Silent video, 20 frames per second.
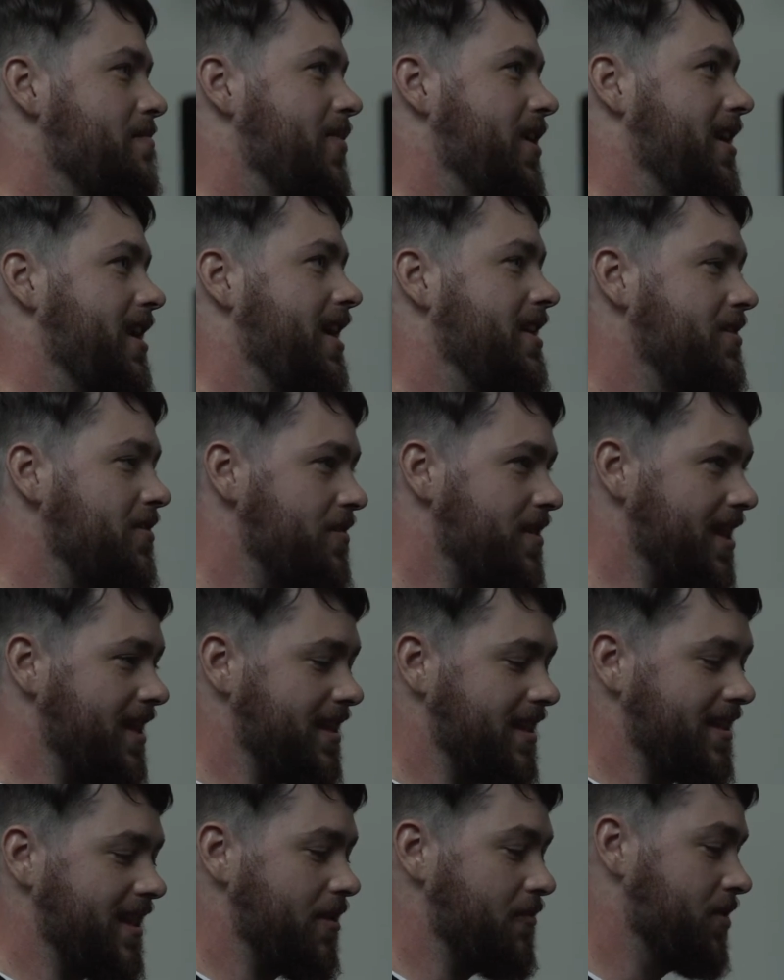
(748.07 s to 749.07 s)
but I do
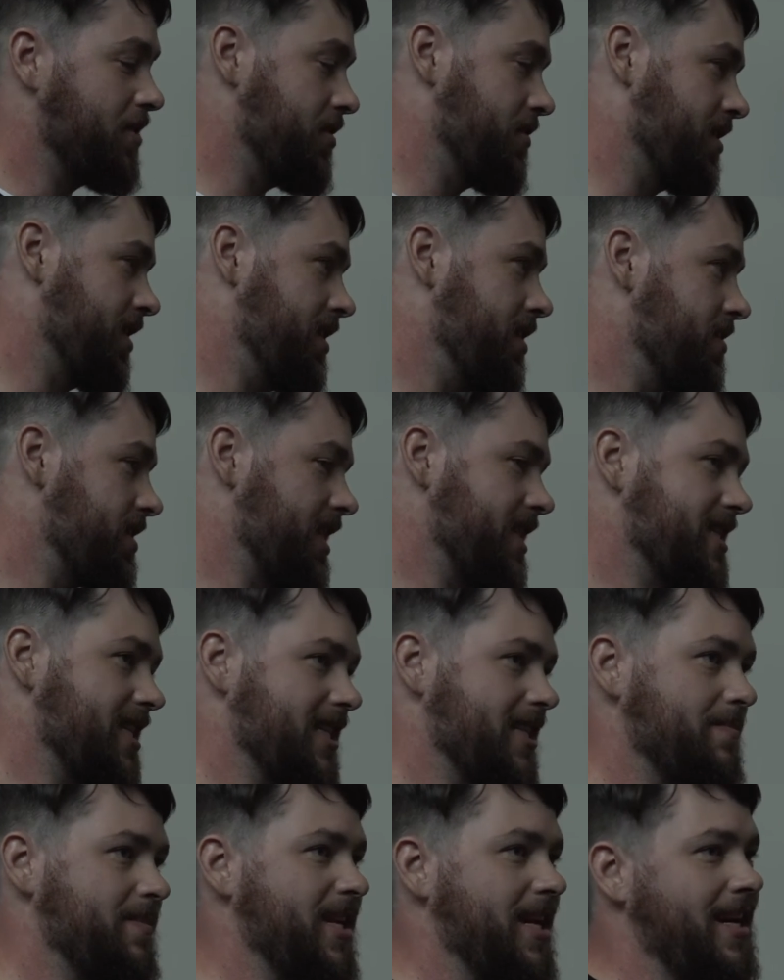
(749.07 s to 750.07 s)
think that they were doing using
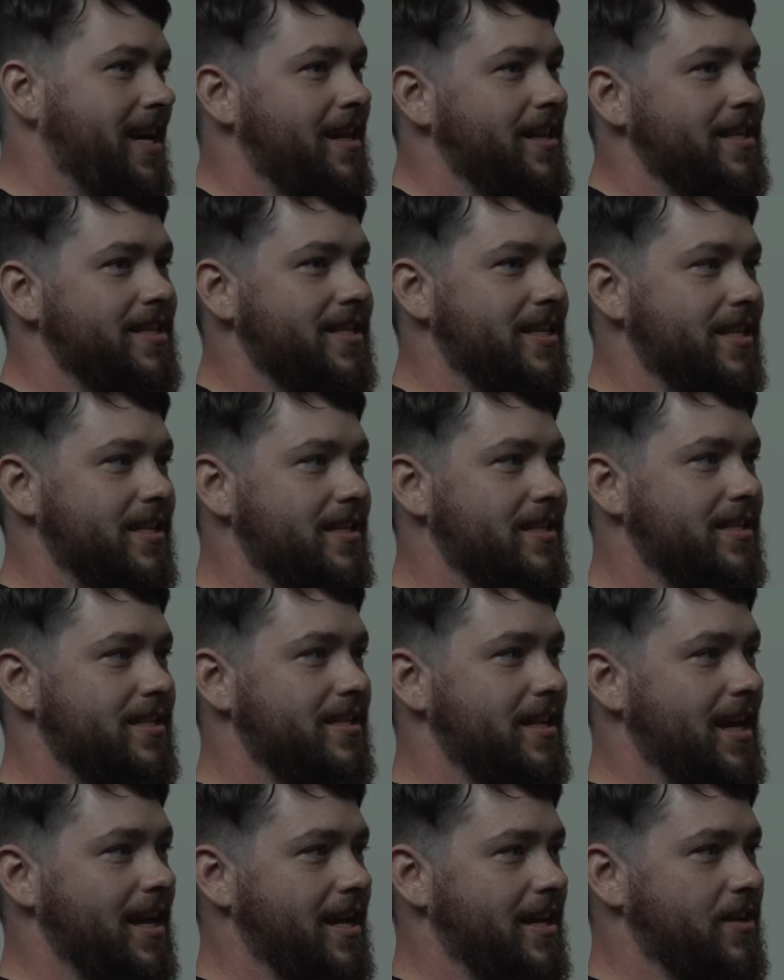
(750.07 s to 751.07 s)
sentiment
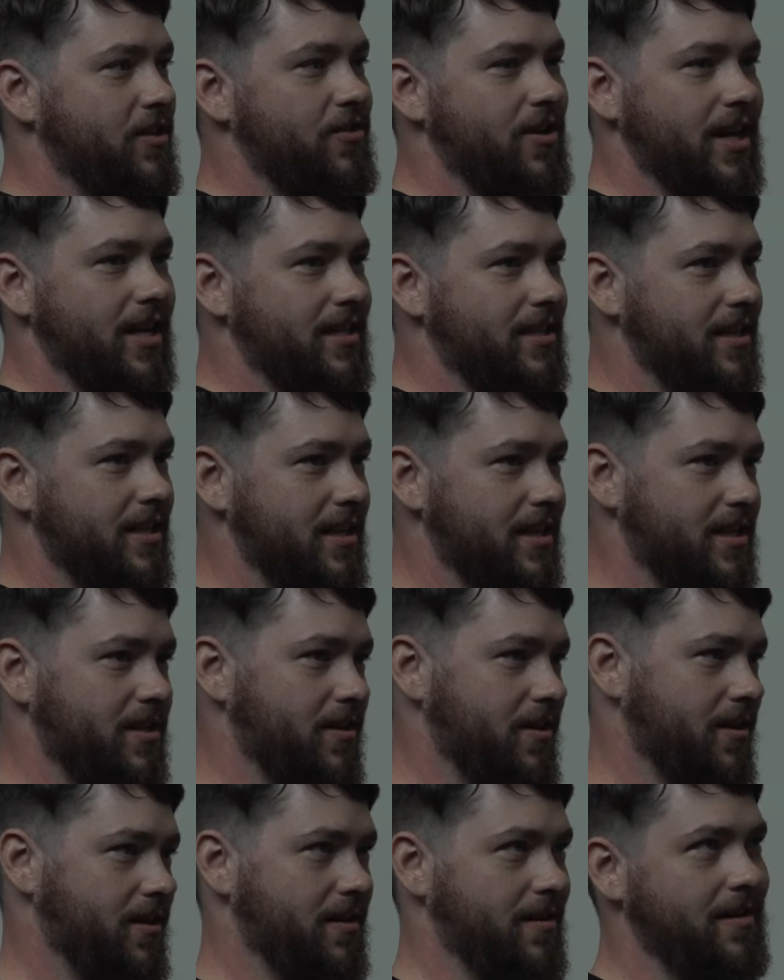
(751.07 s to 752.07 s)
analysis and trying to
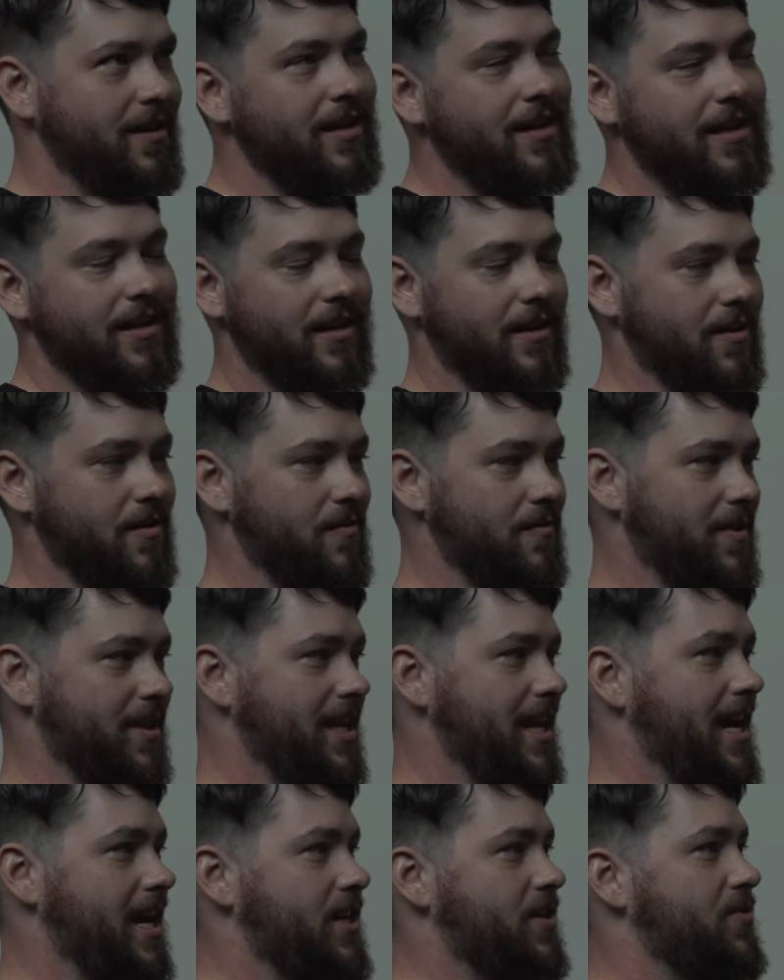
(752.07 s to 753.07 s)
discern, you know,
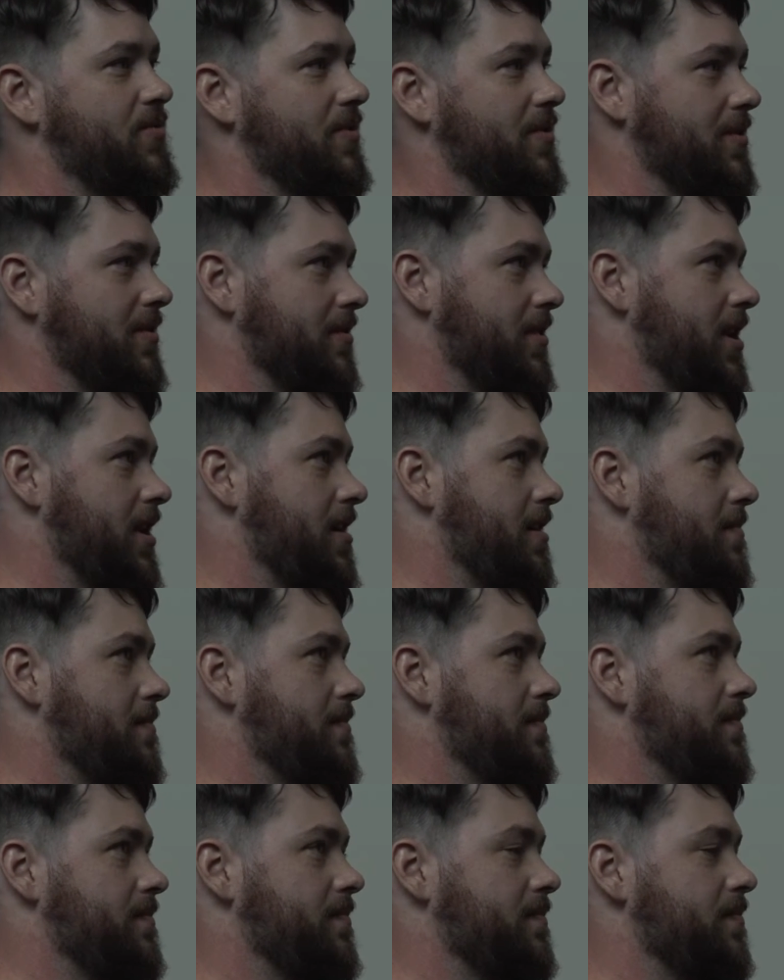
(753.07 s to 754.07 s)
the actual
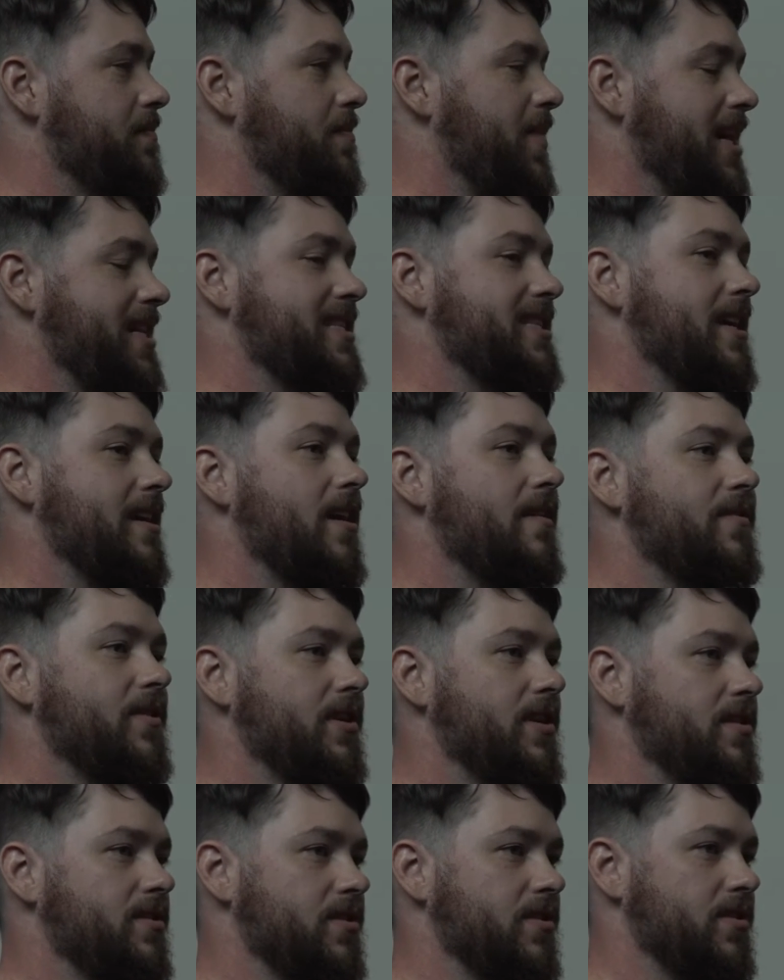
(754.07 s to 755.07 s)
um, mindset of their
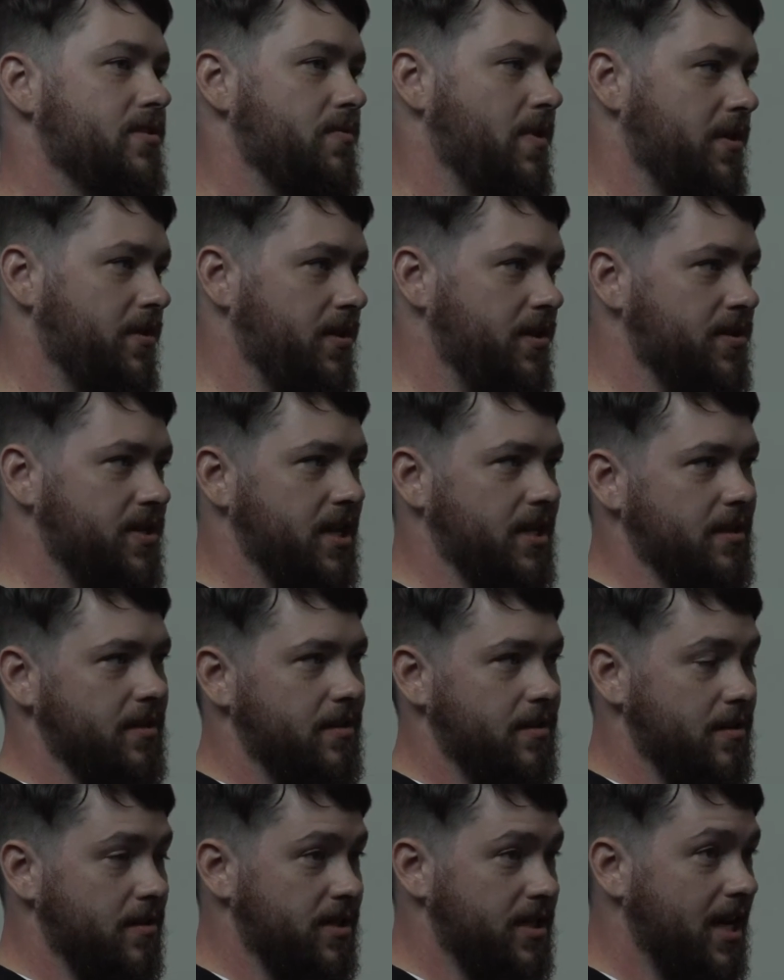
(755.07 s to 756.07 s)
users while they're using
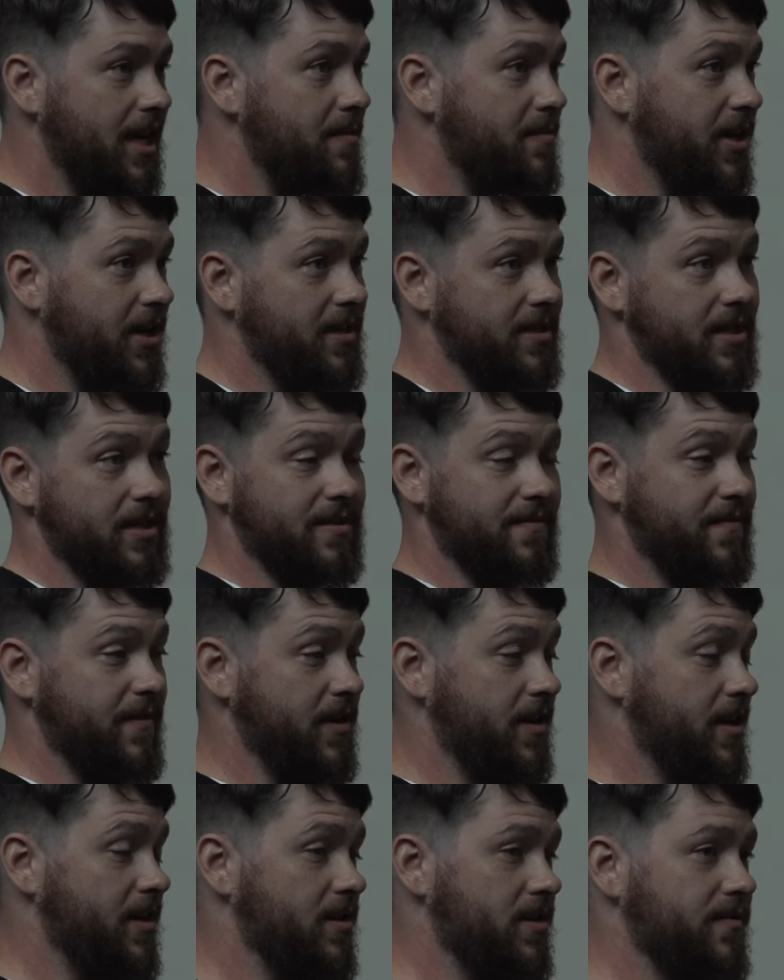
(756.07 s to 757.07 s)
their site because it's
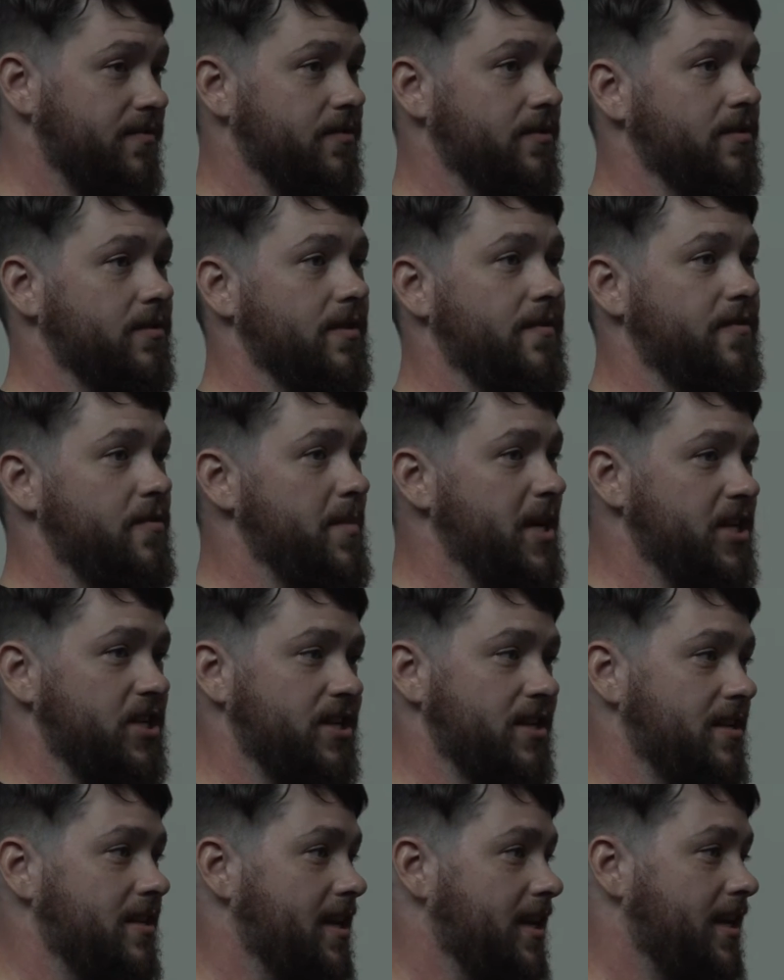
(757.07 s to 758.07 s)
very useful
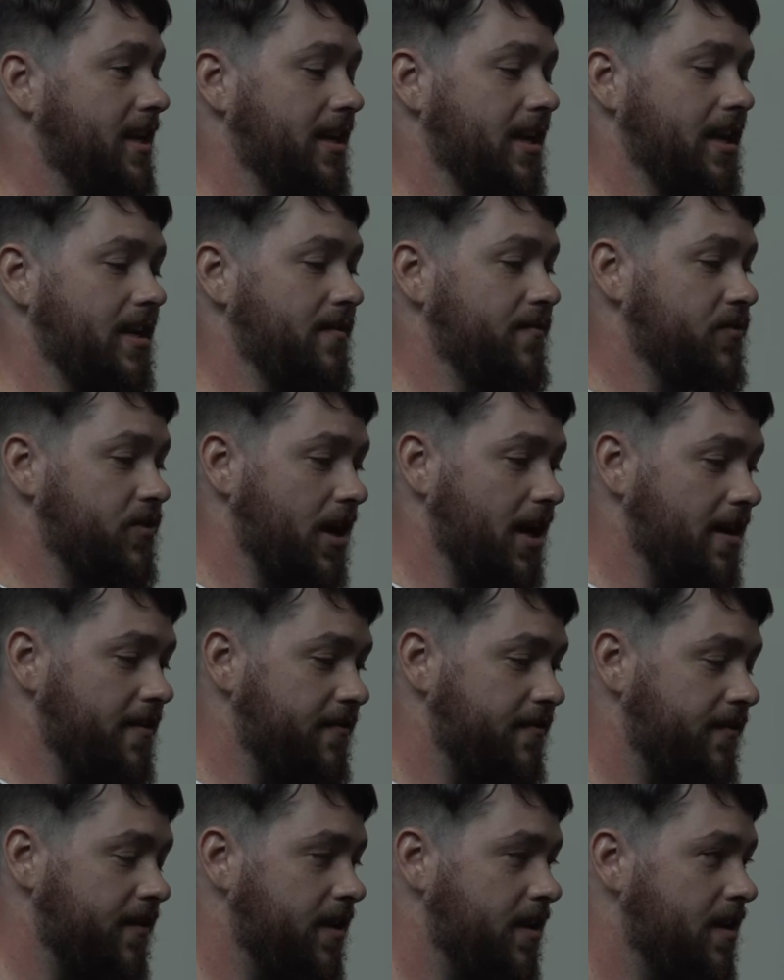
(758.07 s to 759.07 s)
information and they can kind of
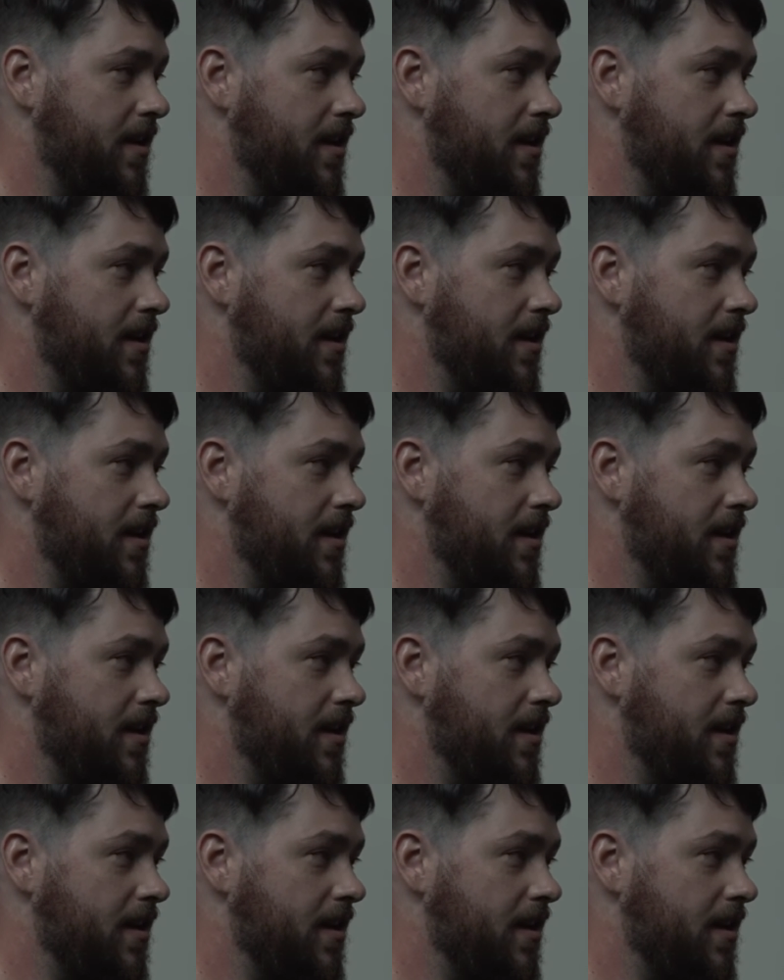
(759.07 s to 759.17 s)
drive